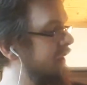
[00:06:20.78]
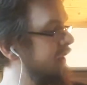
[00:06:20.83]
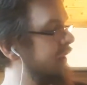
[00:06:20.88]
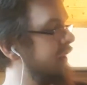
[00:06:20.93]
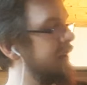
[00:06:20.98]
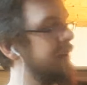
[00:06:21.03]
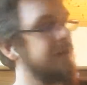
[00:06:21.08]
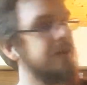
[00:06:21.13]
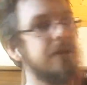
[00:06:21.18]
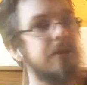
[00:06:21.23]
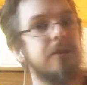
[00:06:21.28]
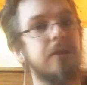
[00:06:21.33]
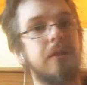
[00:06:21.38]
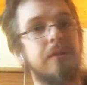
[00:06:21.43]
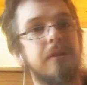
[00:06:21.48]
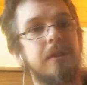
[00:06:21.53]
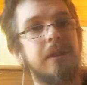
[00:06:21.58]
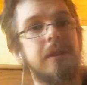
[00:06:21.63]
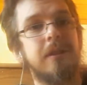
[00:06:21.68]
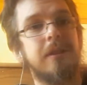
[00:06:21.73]
Uh, it's a
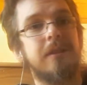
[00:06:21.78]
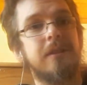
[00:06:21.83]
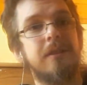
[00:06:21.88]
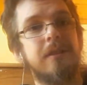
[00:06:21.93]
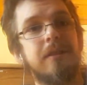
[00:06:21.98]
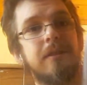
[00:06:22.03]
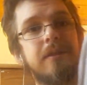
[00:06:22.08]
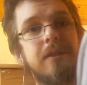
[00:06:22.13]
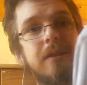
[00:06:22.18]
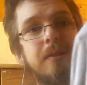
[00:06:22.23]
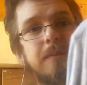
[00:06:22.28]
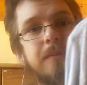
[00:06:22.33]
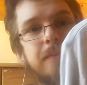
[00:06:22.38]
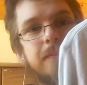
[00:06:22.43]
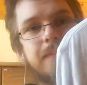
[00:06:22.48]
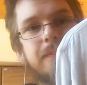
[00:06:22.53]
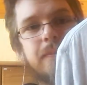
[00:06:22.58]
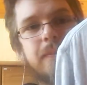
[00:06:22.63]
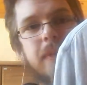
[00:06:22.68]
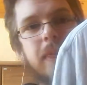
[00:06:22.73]
souvenir
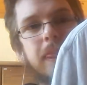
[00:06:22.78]
from